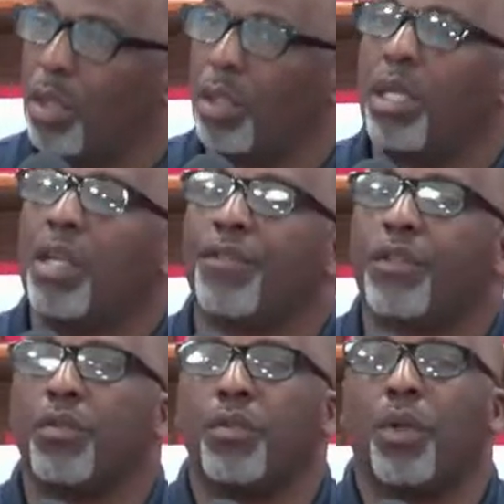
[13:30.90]
if
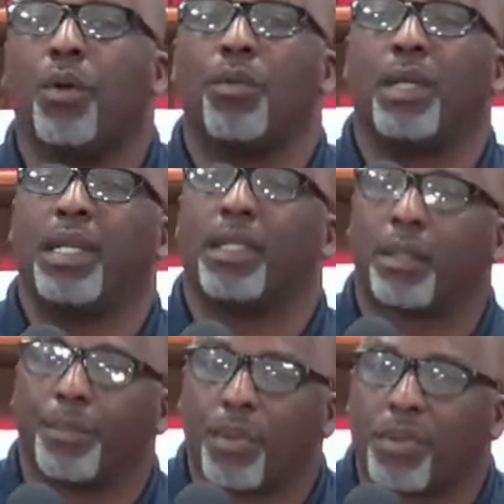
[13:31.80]
you don't let the
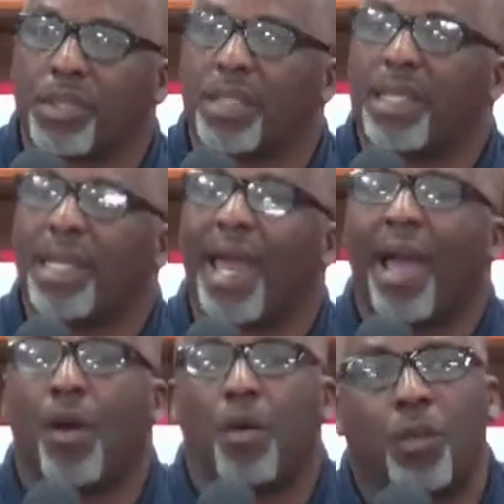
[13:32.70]
person get
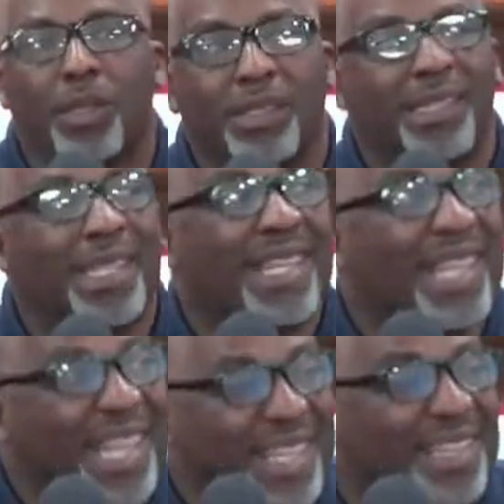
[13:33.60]
out what's
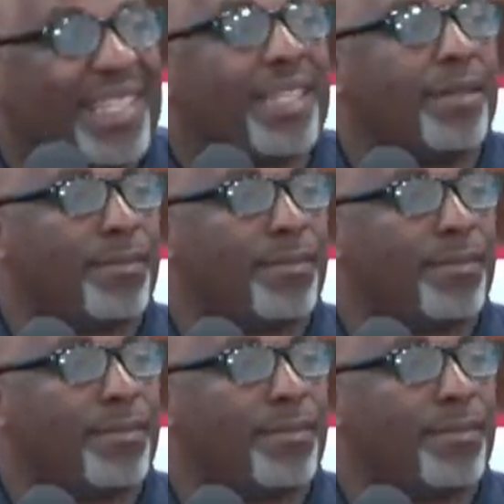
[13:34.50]
in them,